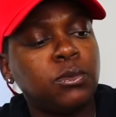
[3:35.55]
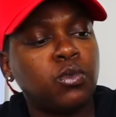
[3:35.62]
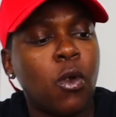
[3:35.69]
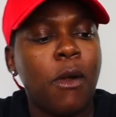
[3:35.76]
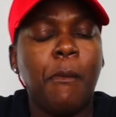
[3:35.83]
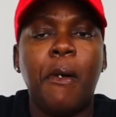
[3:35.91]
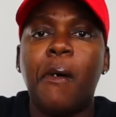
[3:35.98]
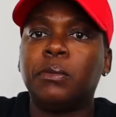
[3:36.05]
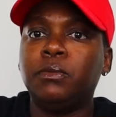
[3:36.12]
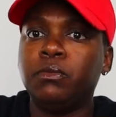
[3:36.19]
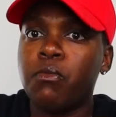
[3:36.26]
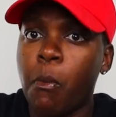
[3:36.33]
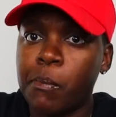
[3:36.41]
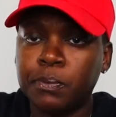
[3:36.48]
Wait a minute.
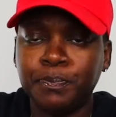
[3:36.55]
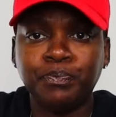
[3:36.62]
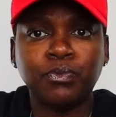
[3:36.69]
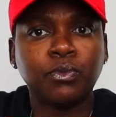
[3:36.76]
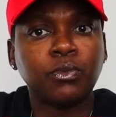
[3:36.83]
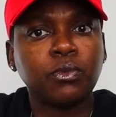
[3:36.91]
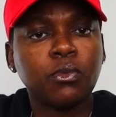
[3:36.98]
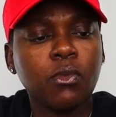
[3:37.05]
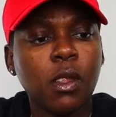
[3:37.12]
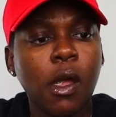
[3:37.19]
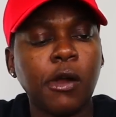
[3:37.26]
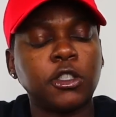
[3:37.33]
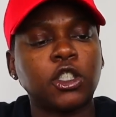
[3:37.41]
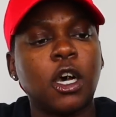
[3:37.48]

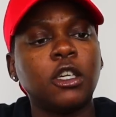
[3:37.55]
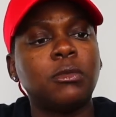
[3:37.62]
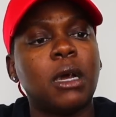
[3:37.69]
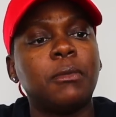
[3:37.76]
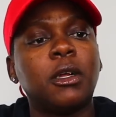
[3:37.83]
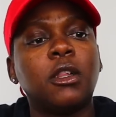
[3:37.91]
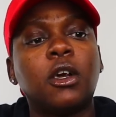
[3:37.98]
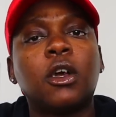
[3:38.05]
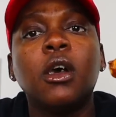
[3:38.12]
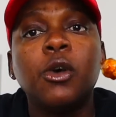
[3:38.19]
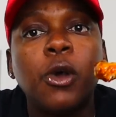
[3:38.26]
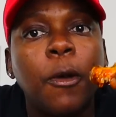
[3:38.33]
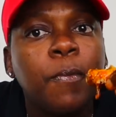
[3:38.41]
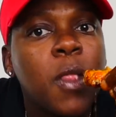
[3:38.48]
Sauce might be a little
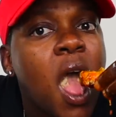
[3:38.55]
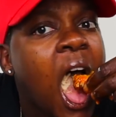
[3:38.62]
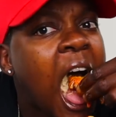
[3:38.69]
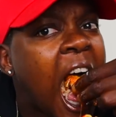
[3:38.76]
good.